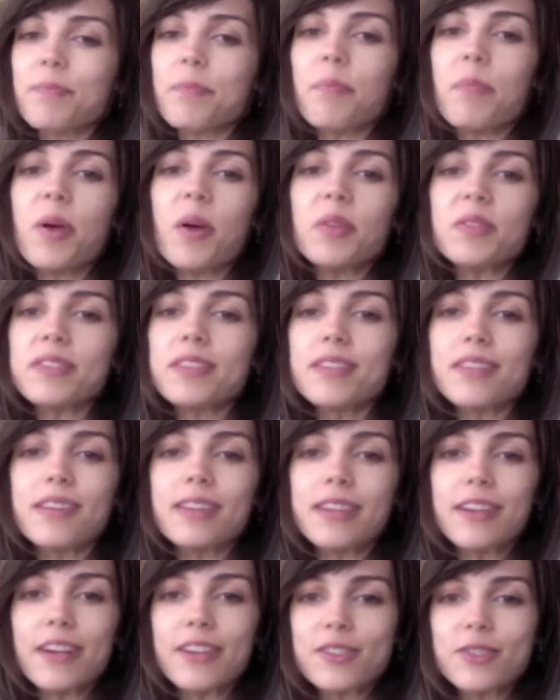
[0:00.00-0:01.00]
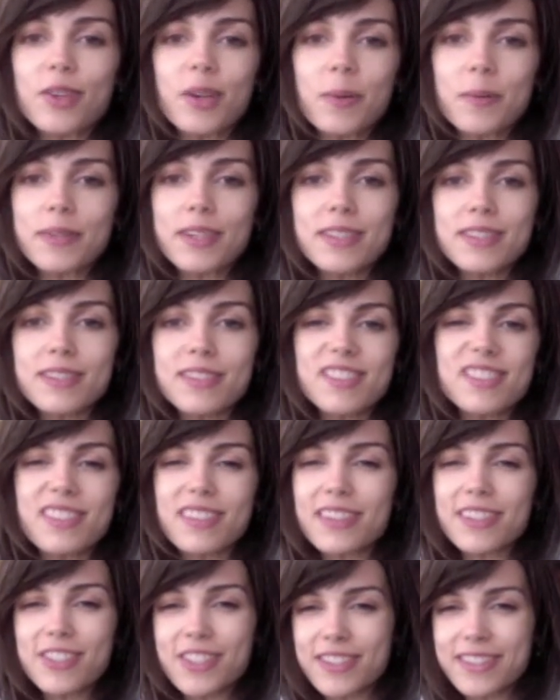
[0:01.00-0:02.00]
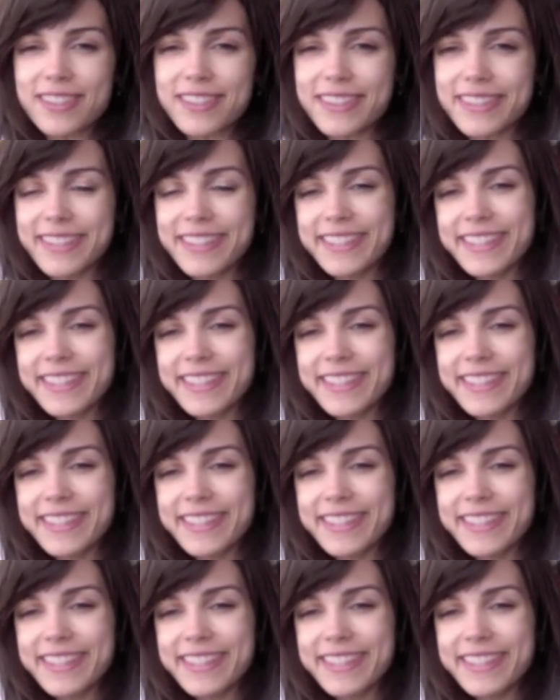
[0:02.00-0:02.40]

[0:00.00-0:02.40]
melt on the ice cream, and it's delicious.